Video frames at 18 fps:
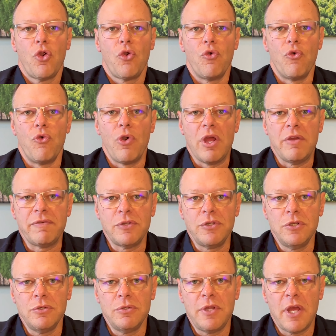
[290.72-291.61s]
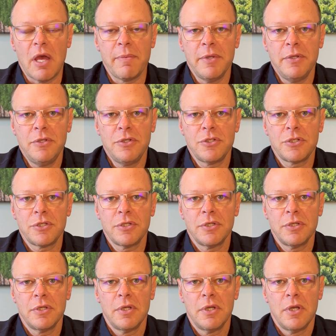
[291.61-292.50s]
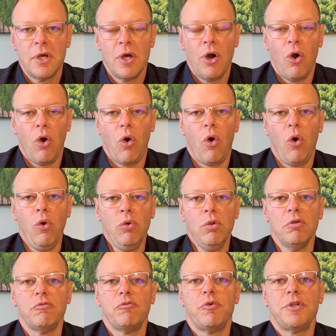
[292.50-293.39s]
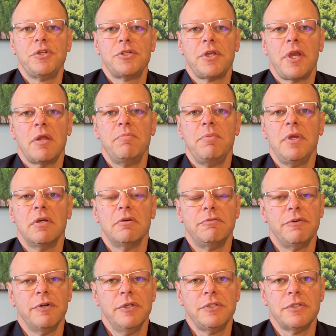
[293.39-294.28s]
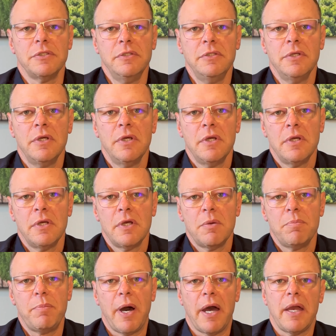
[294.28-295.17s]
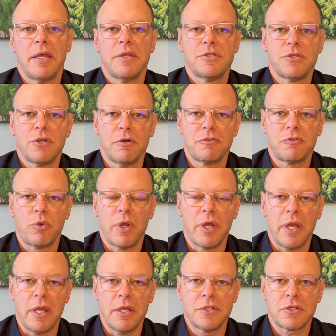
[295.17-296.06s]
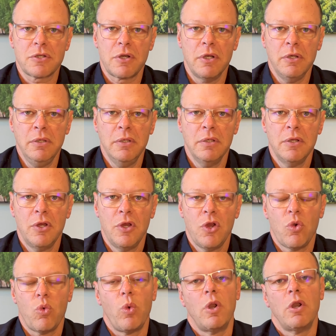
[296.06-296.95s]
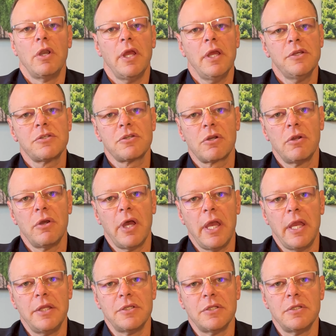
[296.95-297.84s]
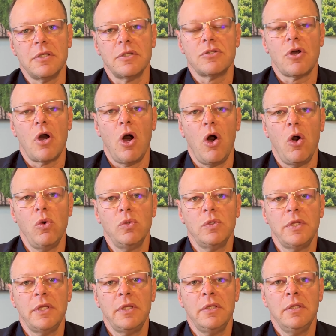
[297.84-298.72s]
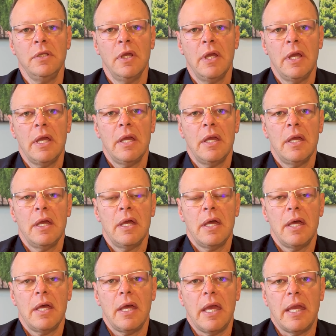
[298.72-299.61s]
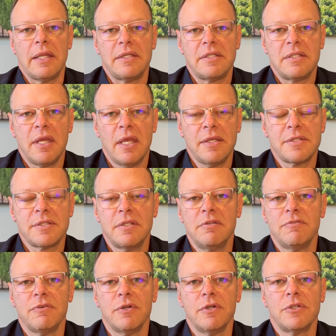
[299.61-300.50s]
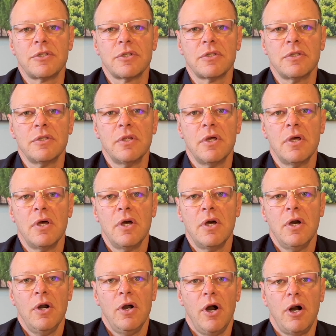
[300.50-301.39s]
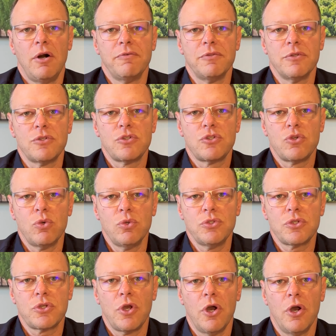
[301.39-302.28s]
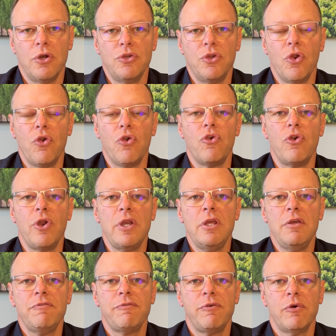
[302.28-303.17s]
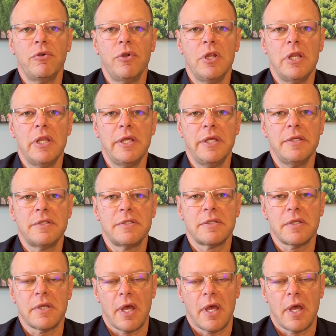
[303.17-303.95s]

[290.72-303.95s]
revenue damage, all of which can be averted by a software escrow, where an escrow agent is holding a tested version of the source code ready for release